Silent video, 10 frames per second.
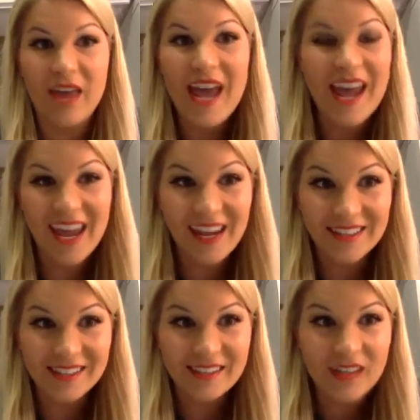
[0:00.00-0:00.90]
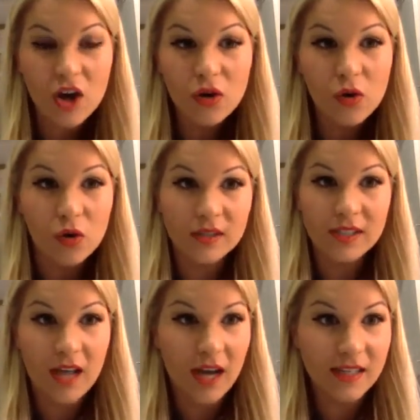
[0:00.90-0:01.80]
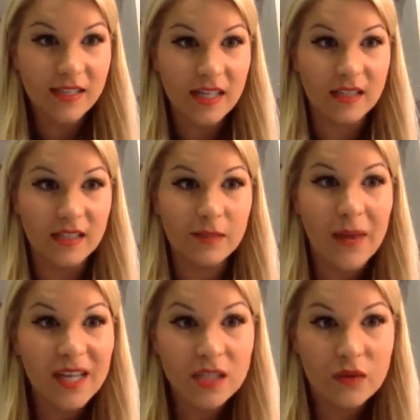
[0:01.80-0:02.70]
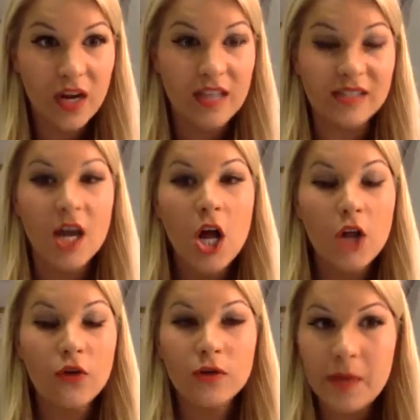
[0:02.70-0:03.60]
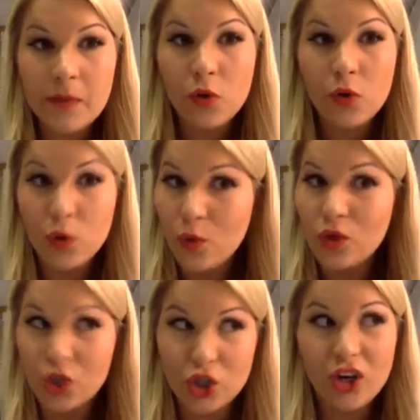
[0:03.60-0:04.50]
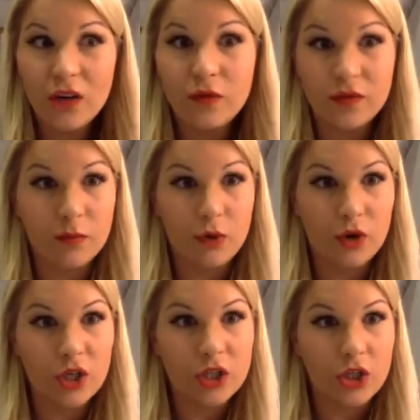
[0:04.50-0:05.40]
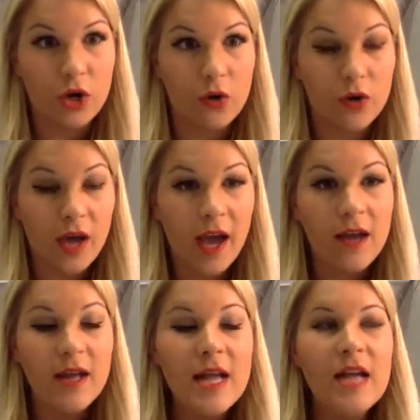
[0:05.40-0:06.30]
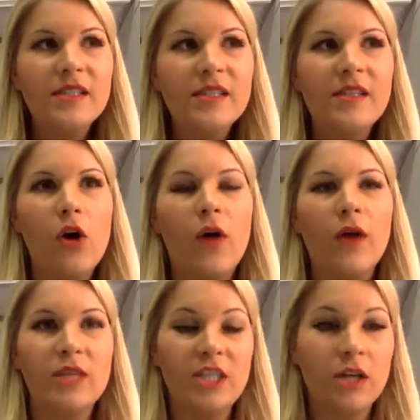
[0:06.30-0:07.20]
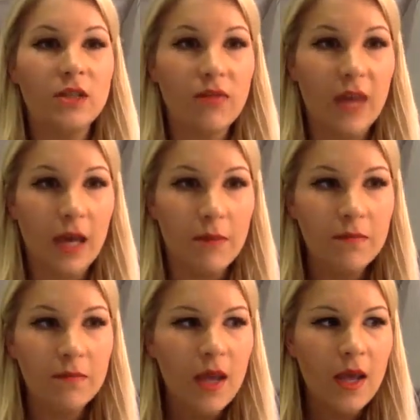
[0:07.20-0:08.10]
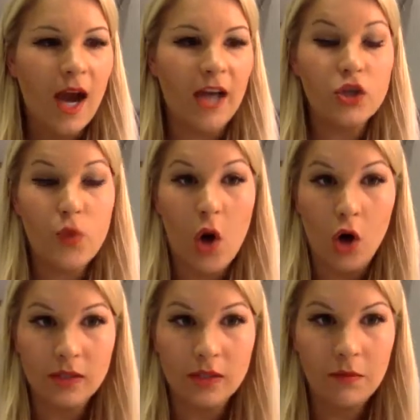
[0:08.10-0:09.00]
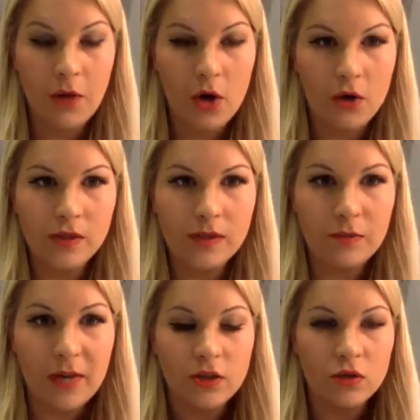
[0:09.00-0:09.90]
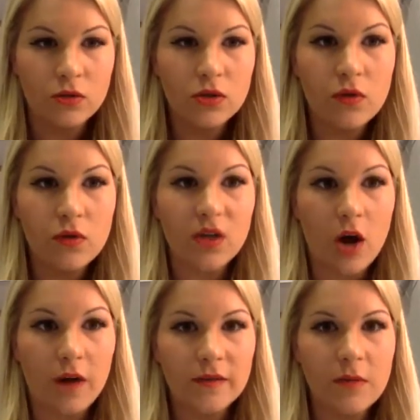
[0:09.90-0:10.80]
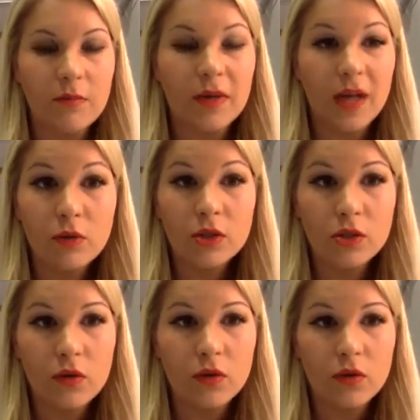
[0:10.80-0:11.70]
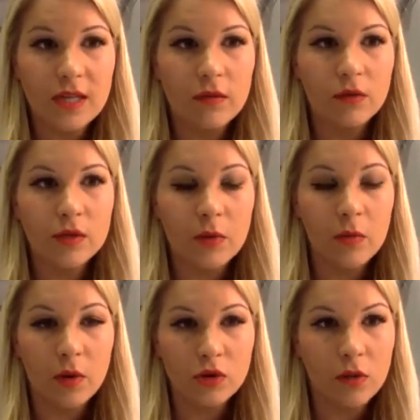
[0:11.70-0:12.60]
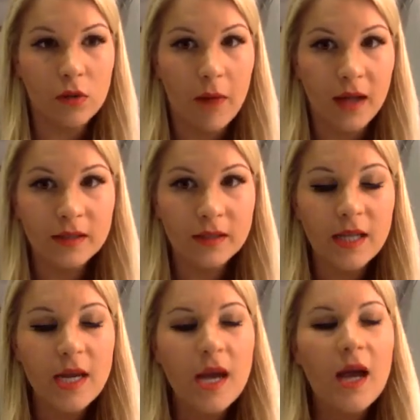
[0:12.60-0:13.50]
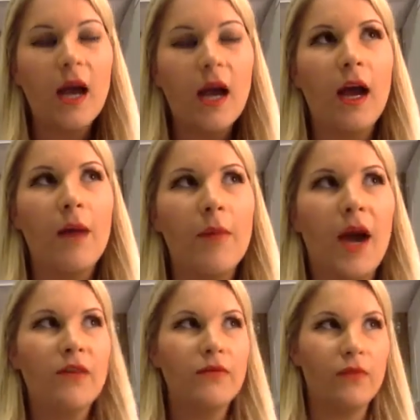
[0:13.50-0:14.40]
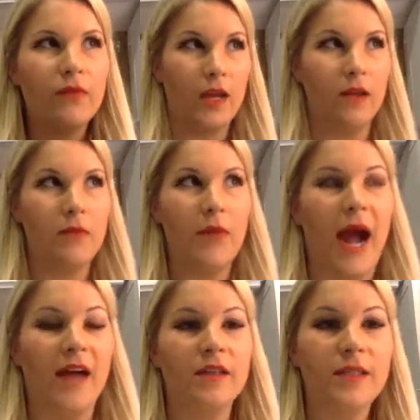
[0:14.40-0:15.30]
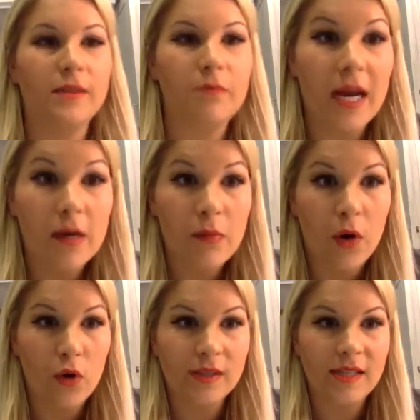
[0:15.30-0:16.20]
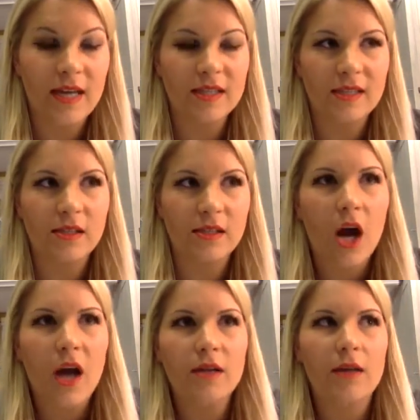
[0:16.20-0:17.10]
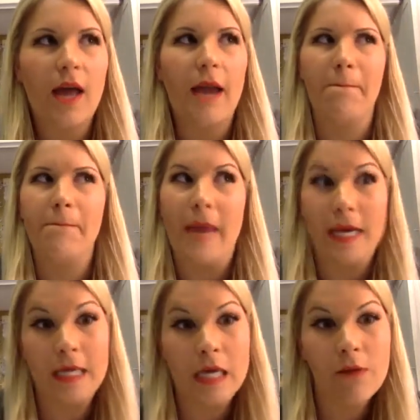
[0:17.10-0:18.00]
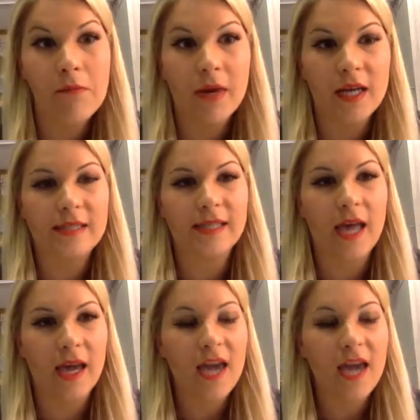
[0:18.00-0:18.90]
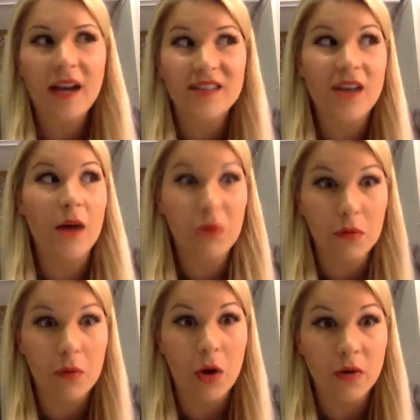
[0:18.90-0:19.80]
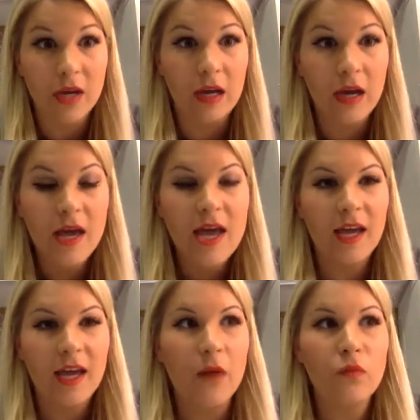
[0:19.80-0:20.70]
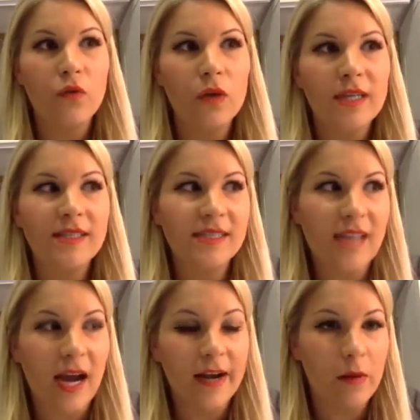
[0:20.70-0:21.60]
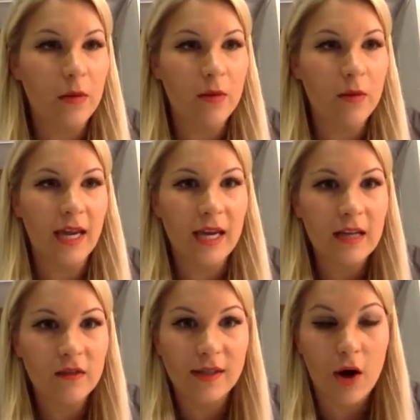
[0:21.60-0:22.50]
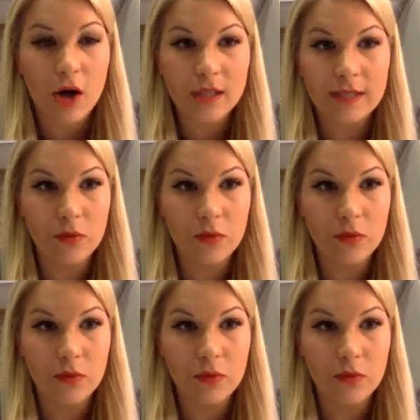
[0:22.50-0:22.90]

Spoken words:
Aunts, uncles, cousins, best friends, those people who should have supported you, okay? So I reach out to them. I do host to post, but I don't do those often, but I will do those in those promotional months. I've in the past made a post that's not begging, but it's like, hey guys, I'm promoting and I'm really excited. I'm going to be hitting this awesome